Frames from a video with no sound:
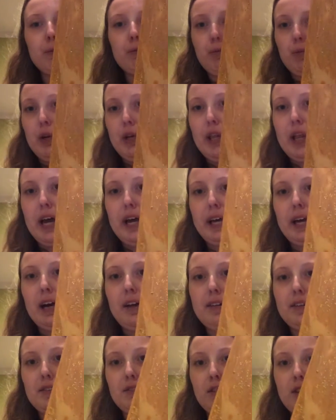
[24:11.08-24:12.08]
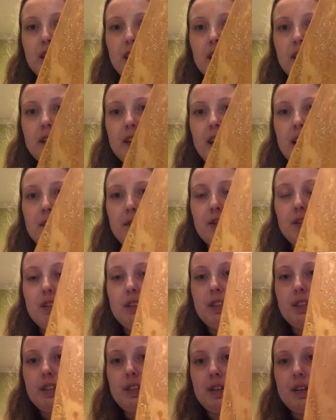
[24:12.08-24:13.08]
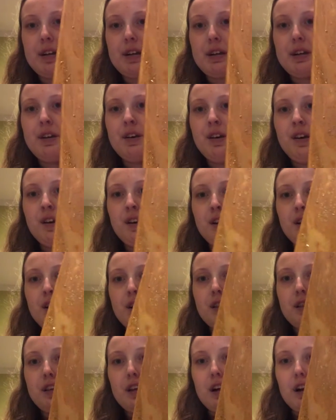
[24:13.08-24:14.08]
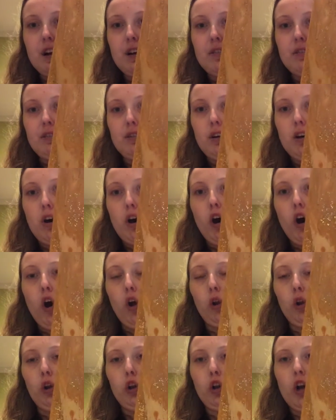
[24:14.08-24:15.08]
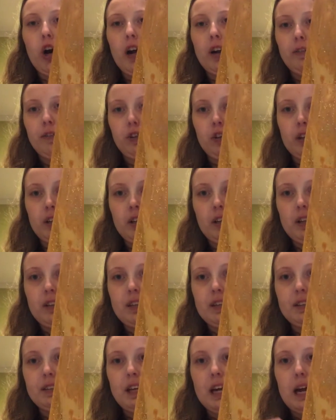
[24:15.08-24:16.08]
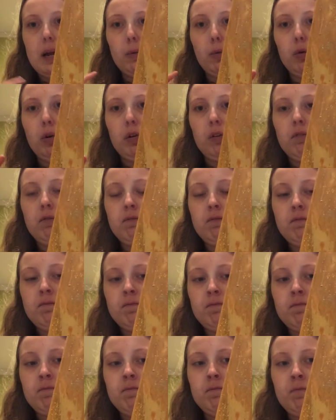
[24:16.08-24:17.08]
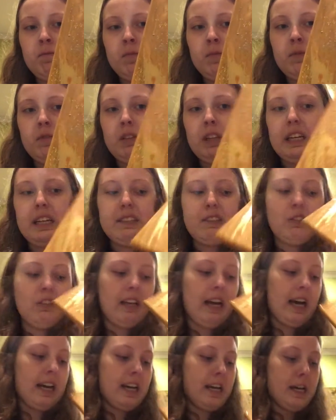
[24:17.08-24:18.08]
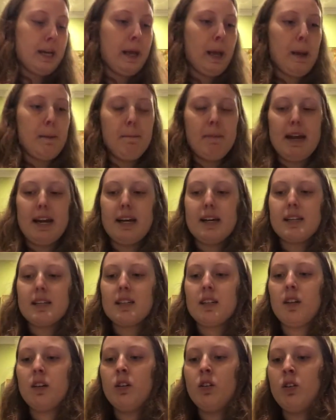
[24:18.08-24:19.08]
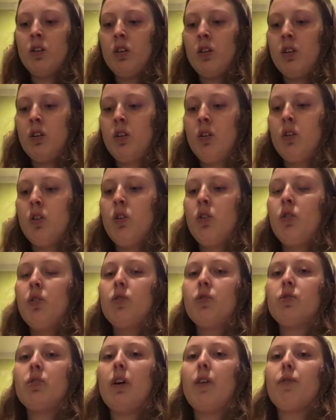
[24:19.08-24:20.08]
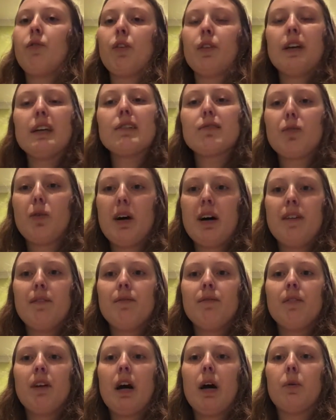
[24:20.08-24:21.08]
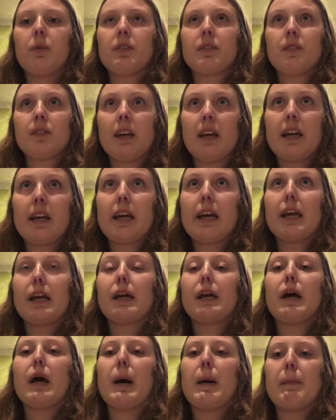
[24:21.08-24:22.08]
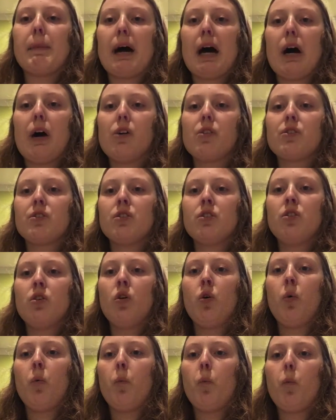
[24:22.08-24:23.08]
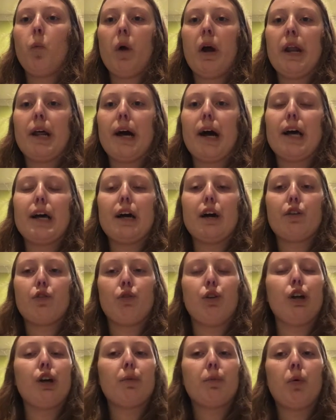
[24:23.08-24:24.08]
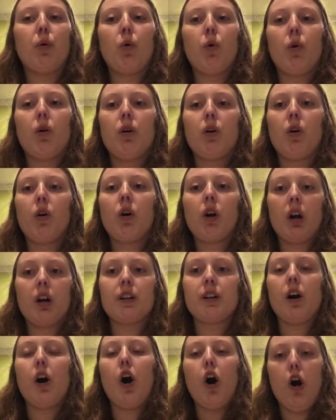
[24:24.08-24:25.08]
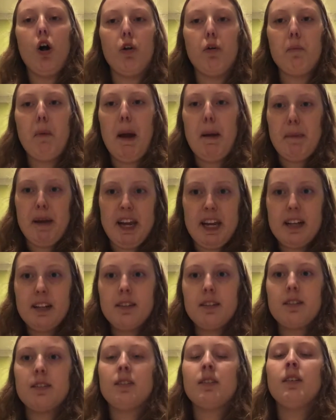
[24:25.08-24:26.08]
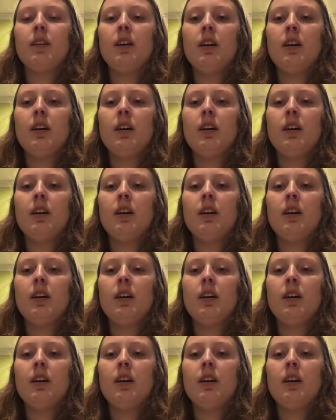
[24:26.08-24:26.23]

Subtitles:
really like how this turned out, and as you can see, there's a lot of glitter in this. I will get to that in a minute. So for this one, I was thinking about when I acrylic poured all of my paints,